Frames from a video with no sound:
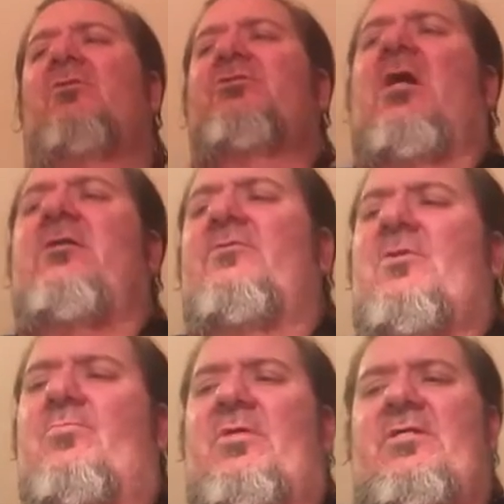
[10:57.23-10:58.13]
outside of
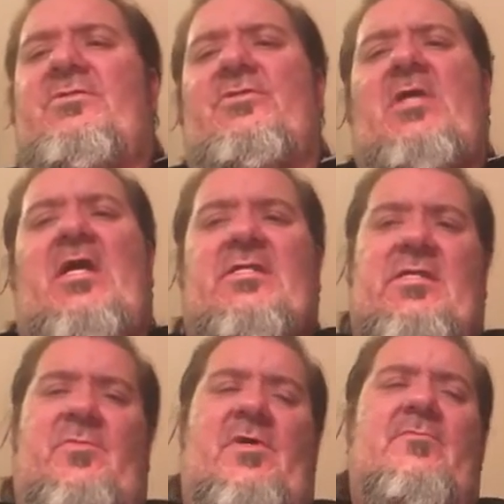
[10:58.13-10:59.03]
some place that's
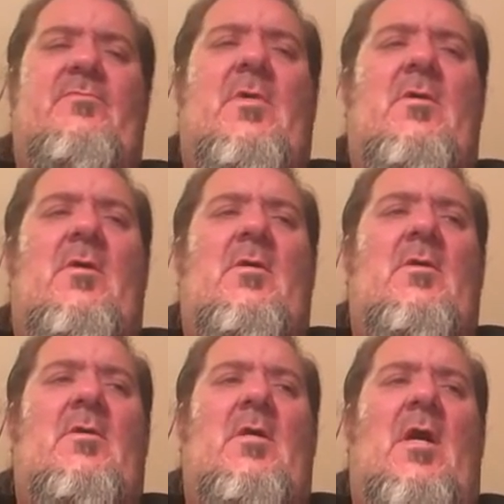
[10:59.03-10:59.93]
academia?
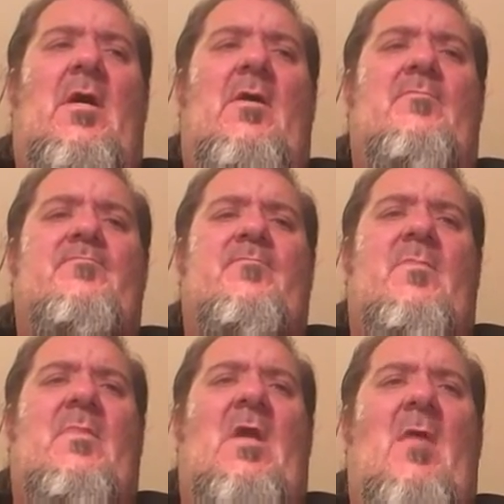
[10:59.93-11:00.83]
Um,
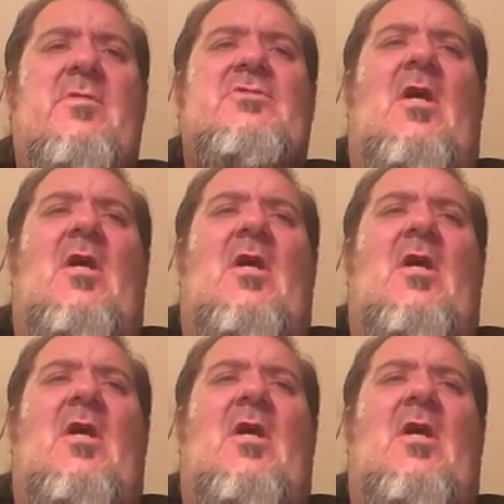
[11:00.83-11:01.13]
I'm going to